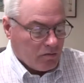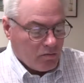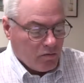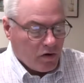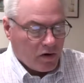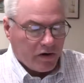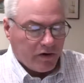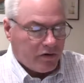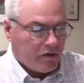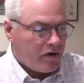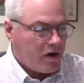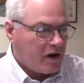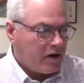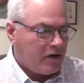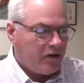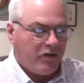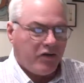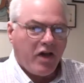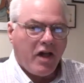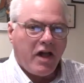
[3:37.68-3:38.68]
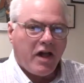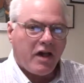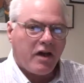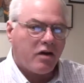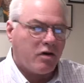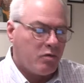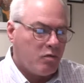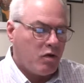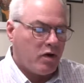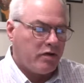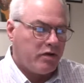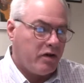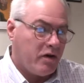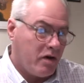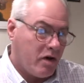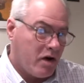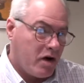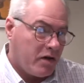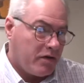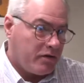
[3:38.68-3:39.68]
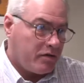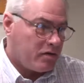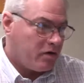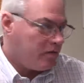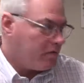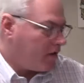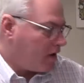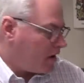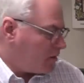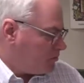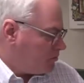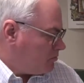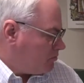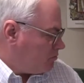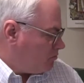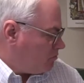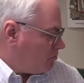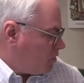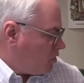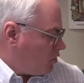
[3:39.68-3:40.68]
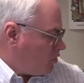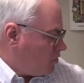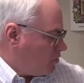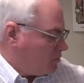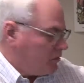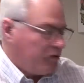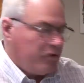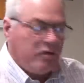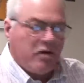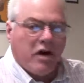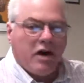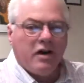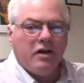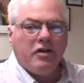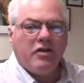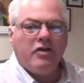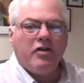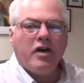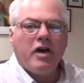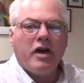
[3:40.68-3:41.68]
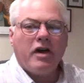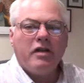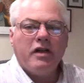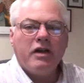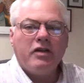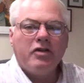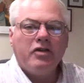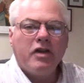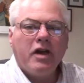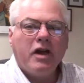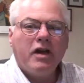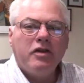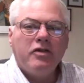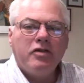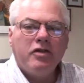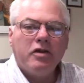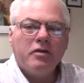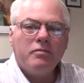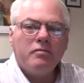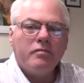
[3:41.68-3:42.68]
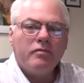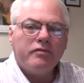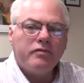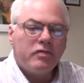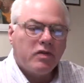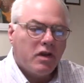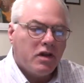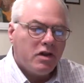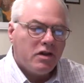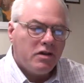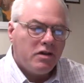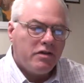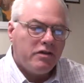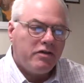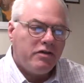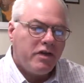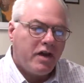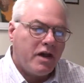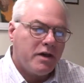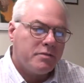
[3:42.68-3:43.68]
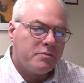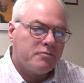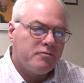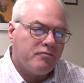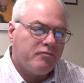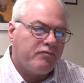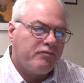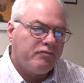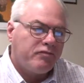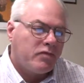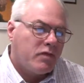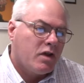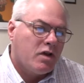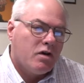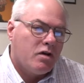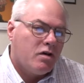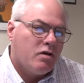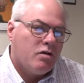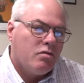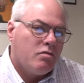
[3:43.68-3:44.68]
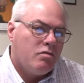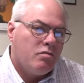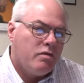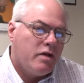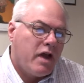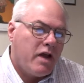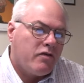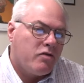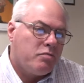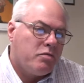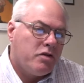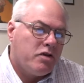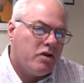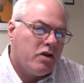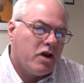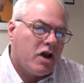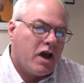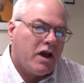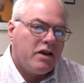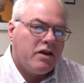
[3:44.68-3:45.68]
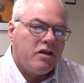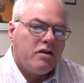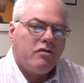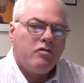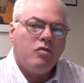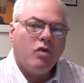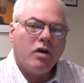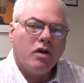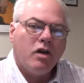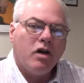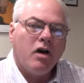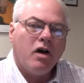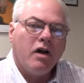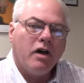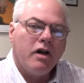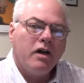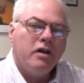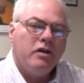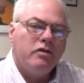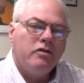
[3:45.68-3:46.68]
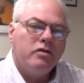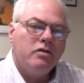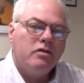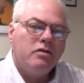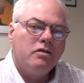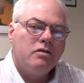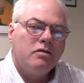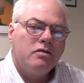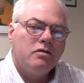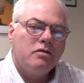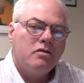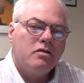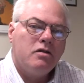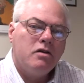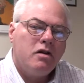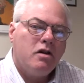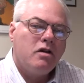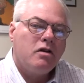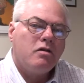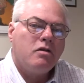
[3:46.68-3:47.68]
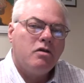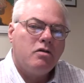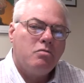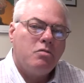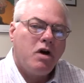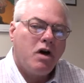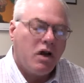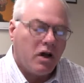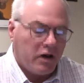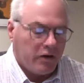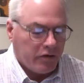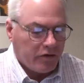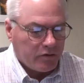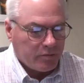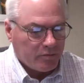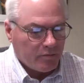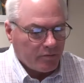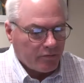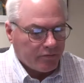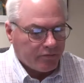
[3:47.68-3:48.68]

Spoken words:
What it's trying to say, or what the author of that poem is trying to say, that stanza, is that we have a pretty good idea of what law is in our own minds.